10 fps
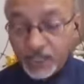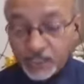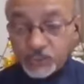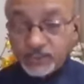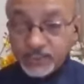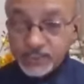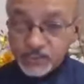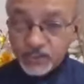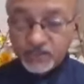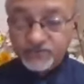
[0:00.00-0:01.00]
So this
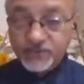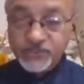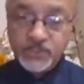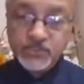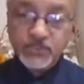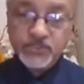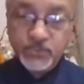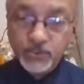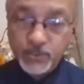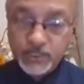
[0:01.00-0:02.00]
sort of research
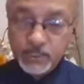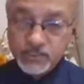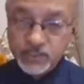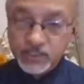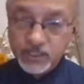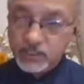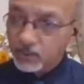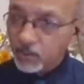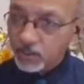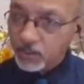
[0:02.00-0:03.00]
also you can concentrate,
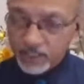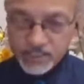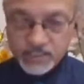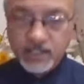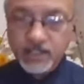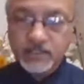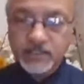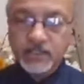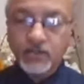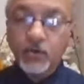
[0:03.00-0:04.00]
not necessarily
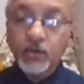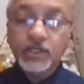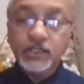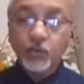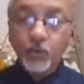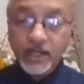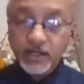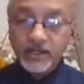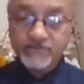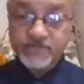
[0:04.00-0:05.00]
that only wet
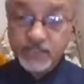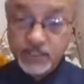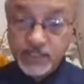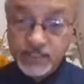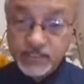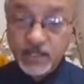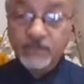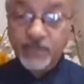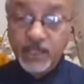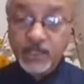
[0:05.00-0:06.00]
lab studies are
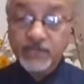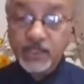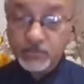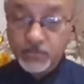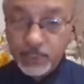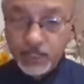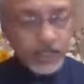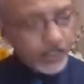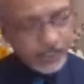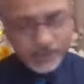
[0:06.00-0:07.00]
very, very important,
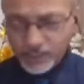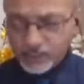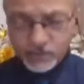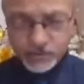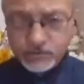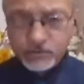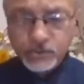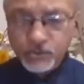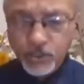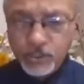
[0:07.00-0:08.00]
and they
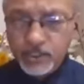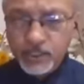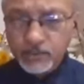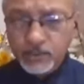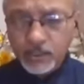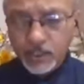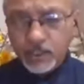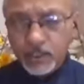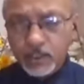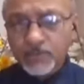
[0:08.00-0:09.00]
do not need
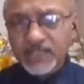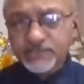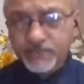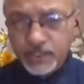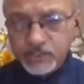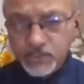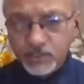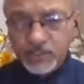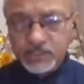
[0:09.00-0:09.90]
much funds or much